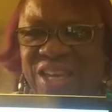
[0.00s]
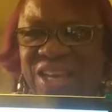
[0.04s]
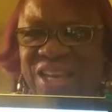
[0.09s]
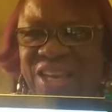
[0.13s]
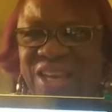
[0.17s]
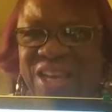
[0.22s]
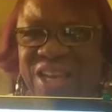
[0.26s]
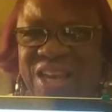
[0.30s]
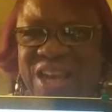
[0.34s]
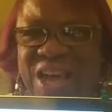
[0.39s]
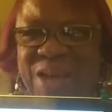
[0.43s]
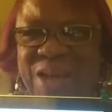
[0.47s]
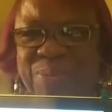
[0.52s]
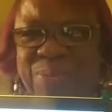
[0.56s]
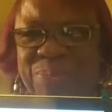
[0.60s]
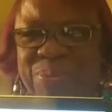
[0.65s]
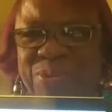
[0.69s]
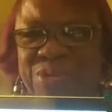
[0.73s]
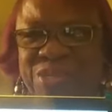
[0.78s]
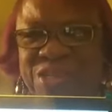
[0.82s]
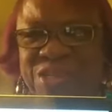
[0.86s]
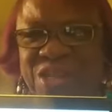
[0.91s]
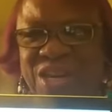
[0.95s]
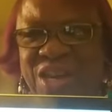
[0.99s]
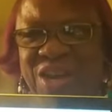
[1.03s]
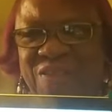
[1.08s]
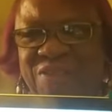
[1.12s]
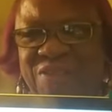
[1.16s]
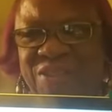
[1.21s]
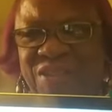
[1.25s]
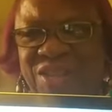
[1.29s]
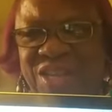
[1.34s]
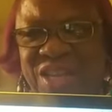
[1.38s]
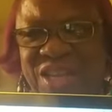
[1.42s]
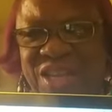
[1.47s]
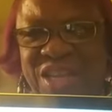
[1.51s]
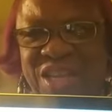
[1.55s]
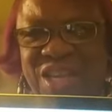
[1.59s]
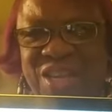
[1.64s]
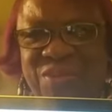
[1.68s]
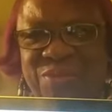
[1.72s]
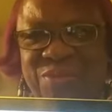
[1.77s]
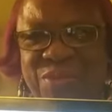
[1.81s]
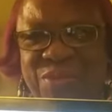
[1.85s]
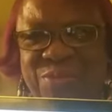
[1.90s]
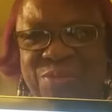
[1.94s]
And I'm pushing
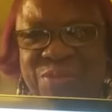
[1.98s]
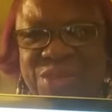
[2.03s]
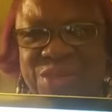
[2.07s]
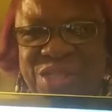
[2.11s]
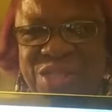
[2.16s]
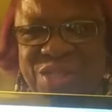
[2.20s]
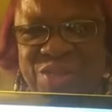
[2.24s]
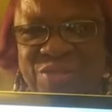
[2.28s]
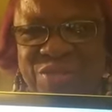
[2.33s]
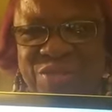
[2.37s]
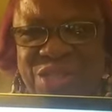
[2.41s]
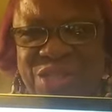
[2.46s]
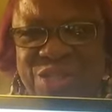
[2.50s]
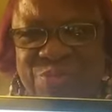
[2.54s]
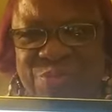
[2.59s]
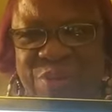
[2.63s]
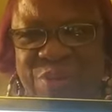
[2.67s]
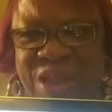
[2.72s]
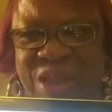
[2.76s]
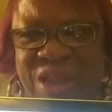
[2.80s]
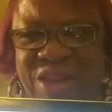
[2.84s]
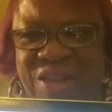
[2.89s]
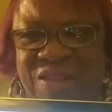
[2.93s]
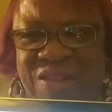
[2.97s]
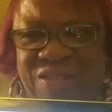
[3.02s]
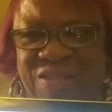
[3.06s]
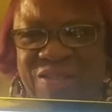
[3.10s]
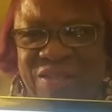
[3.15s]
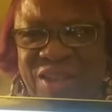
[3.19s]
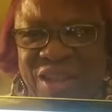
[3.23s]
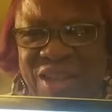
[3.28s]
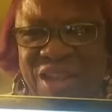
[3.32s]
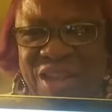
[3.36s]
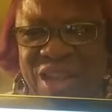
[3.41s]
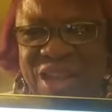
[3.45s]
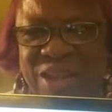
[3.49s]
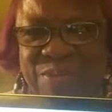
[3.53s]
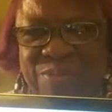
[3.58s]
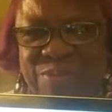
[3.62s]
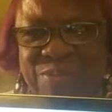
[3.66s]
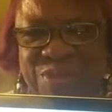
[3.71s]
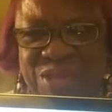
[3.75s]
everything with Mr. Chris Brown and